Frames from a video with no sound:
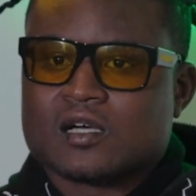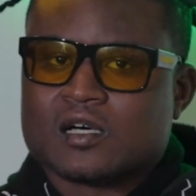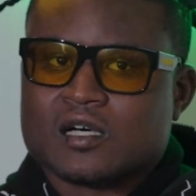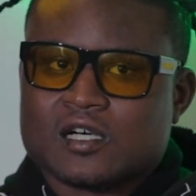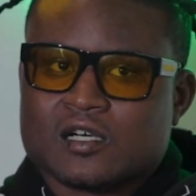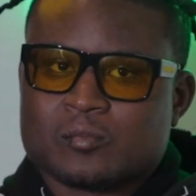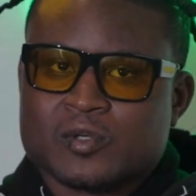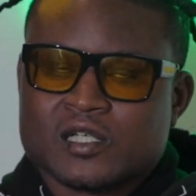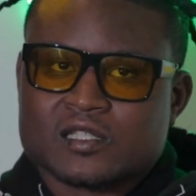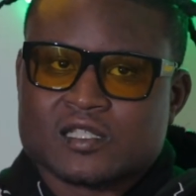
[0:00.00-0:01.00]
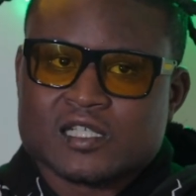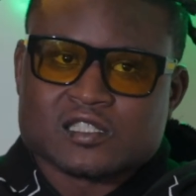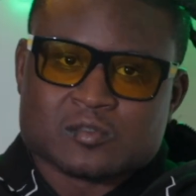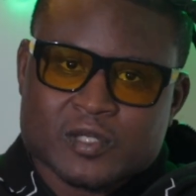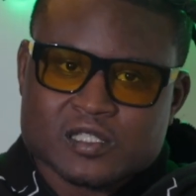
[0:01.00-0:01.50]
But that's
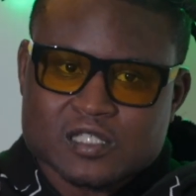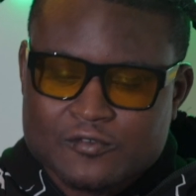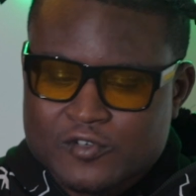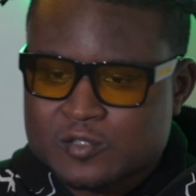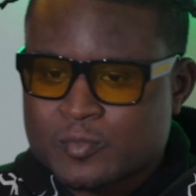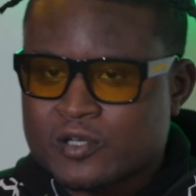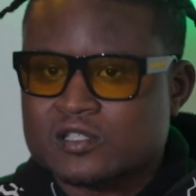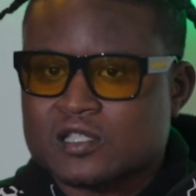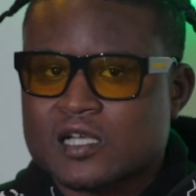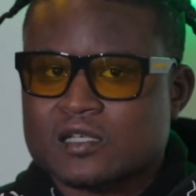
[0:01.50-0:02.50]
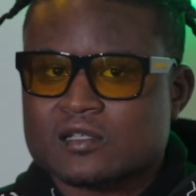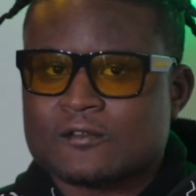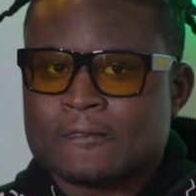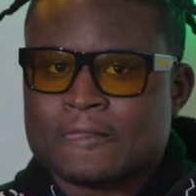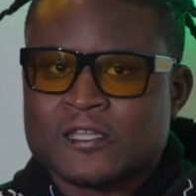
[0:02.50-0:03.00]
just based off of experience. Like
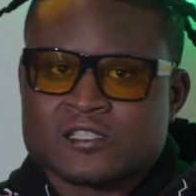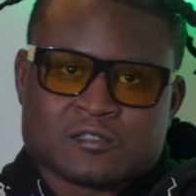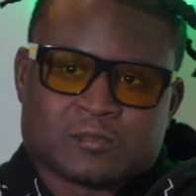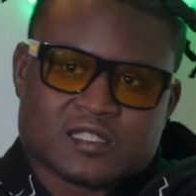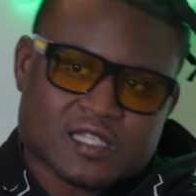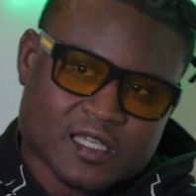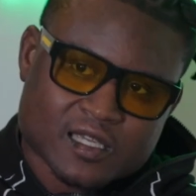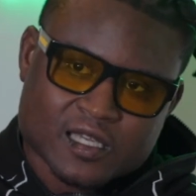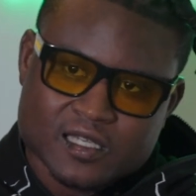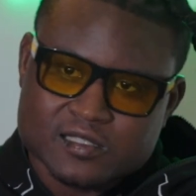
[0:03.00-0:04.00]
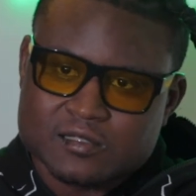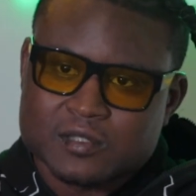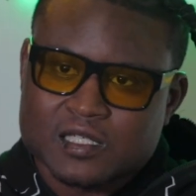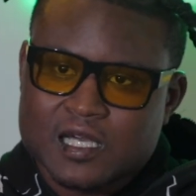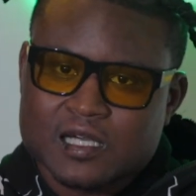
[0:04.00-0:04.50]
it just be secondhand to
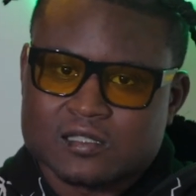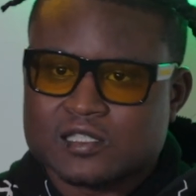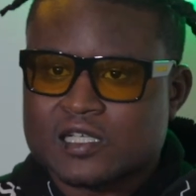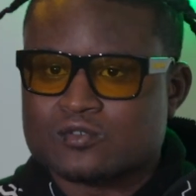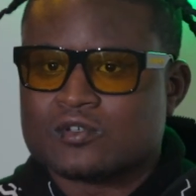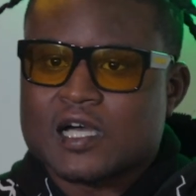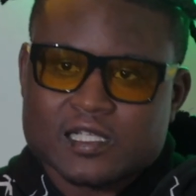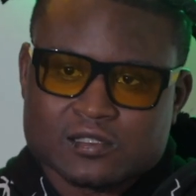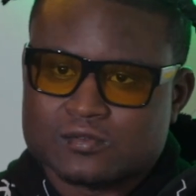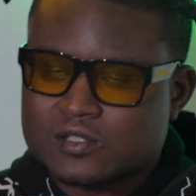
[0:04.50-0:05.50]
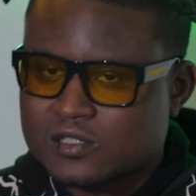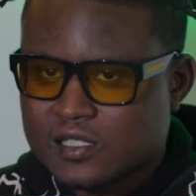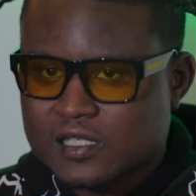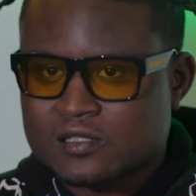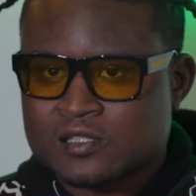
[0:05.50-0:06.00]
me now. Like you gotta do this,
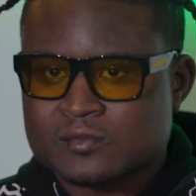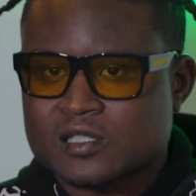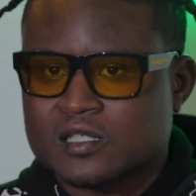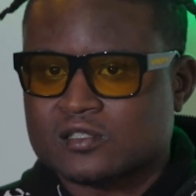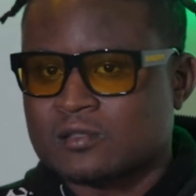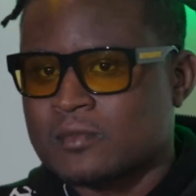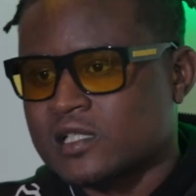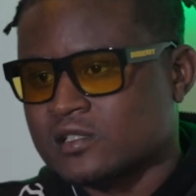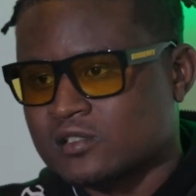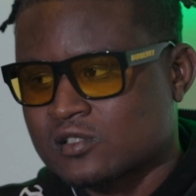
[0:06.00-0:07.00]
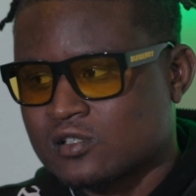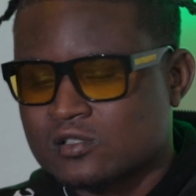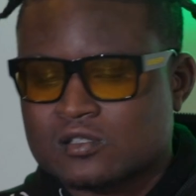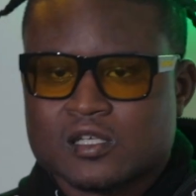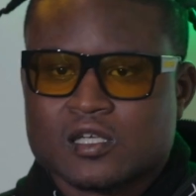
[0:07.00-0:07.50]
like, you know what I'm saying? Or somebody just
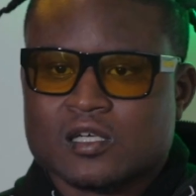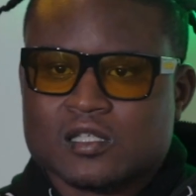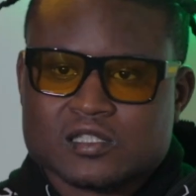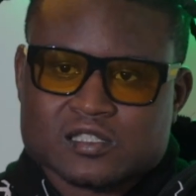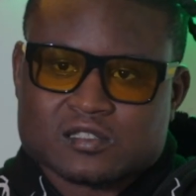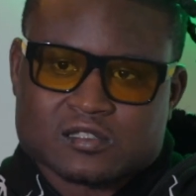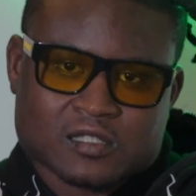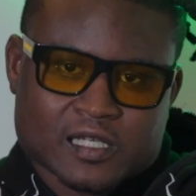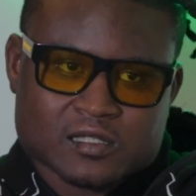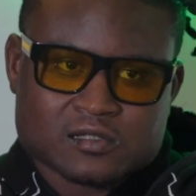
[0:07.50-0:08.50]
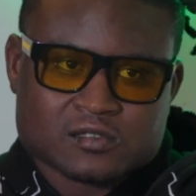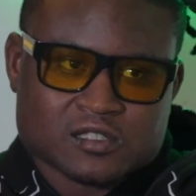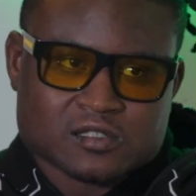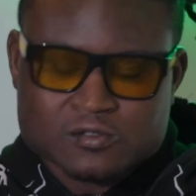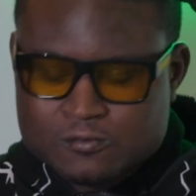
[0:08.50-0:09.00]
gonna just
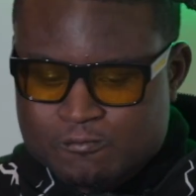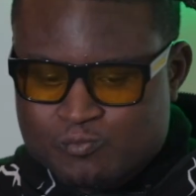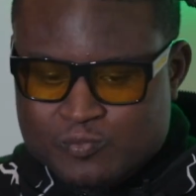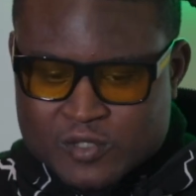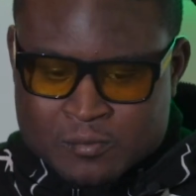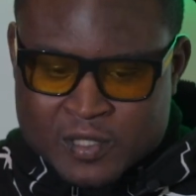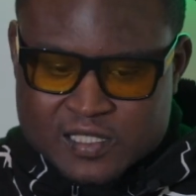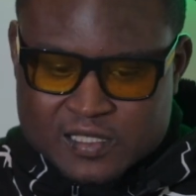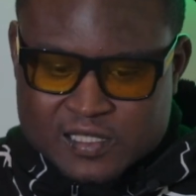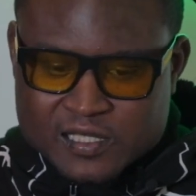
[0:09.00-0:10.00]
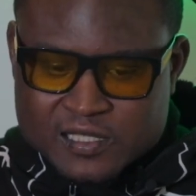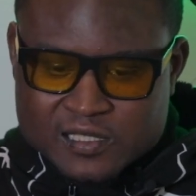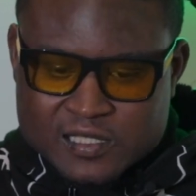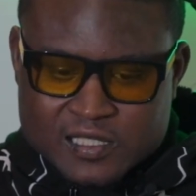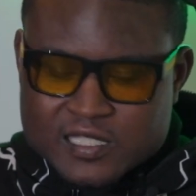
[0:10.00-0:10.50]
basically
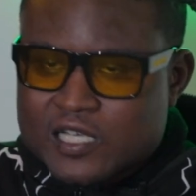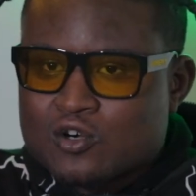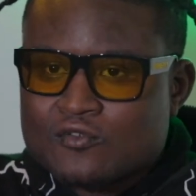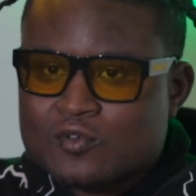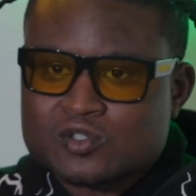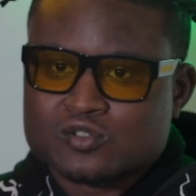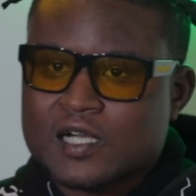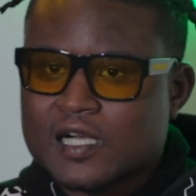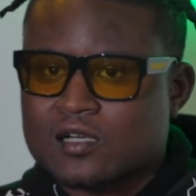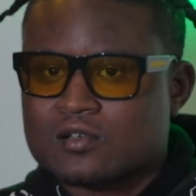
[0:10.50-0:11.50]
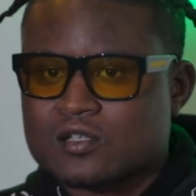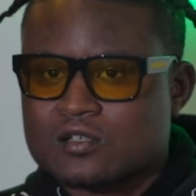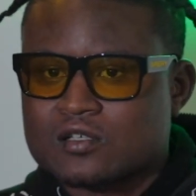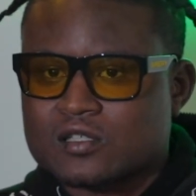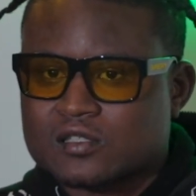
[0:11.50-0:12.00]
take over what you got going
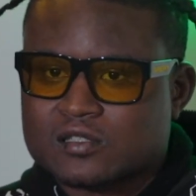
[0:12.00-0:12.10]
on.